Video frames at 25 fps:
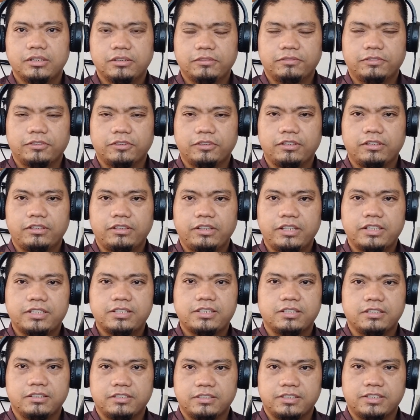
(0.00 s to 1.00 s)
for
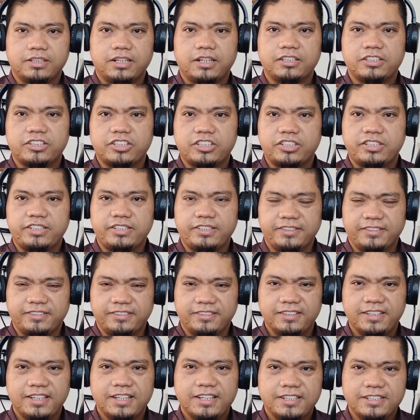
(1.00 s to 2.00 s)
this Zanshin
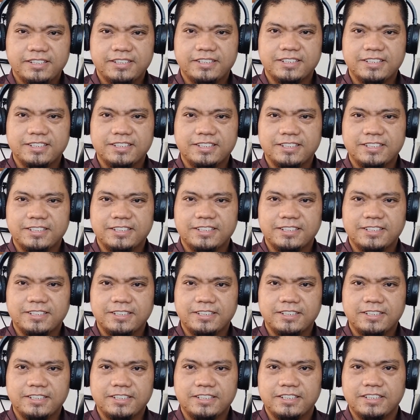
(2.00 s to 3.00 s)

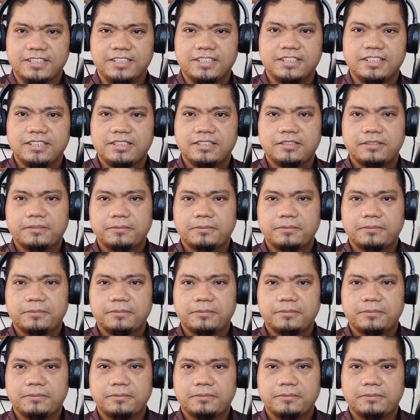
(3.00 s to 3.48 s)
yeah